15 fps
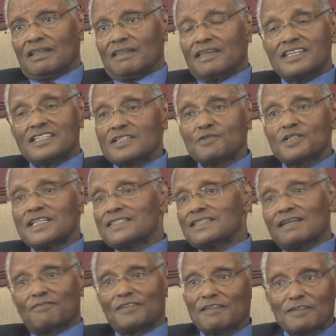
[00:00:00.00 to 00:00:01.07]
The Egyptians
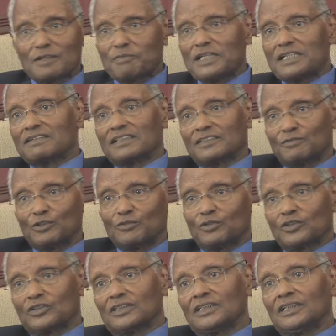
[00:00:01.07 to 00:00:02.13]
have never been grateful
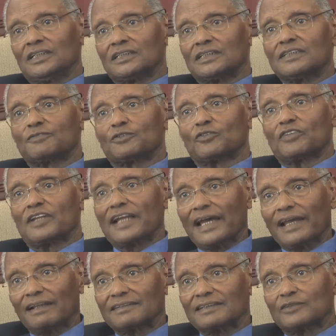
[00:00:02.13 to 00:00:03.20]
for the gift of the
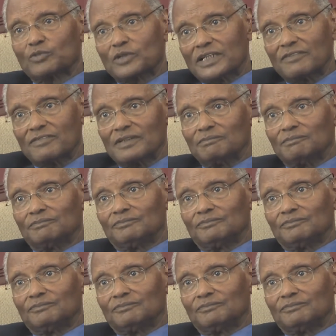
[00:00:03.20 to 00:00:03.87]
Nile that we gave them,